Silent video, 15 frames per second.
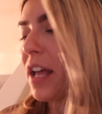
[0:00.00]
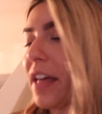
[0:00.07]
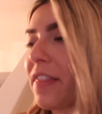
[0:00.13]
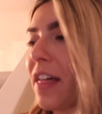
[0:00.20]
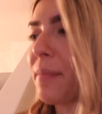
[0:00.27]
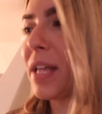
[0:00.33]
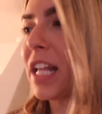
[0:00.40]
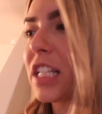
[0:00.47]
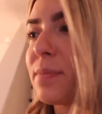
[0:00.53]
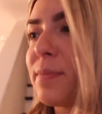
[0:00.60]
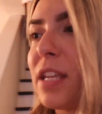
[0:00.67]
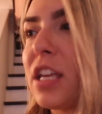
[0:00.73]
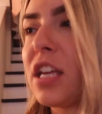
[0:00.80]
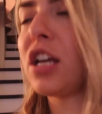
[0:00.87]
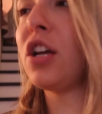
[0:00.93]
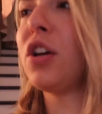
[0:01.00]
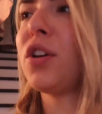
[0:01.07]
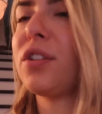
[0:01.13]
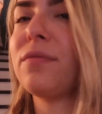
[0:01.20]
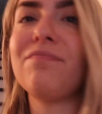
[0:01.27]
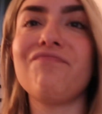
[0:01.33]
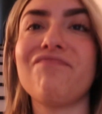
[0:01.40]
And that makes me
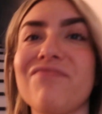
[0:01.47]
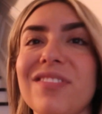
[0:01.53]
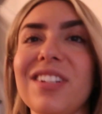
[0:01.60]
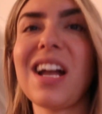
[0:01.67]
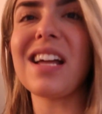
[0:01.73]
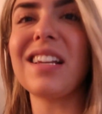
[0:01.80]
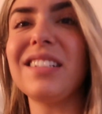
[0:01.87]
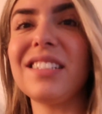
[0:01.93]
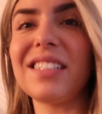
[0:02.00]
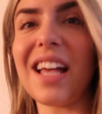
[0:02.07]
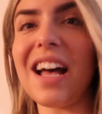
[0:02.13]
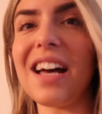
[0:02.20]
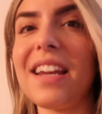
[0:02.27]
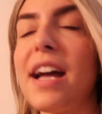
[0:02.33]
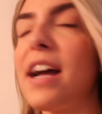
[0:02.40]
kind of sad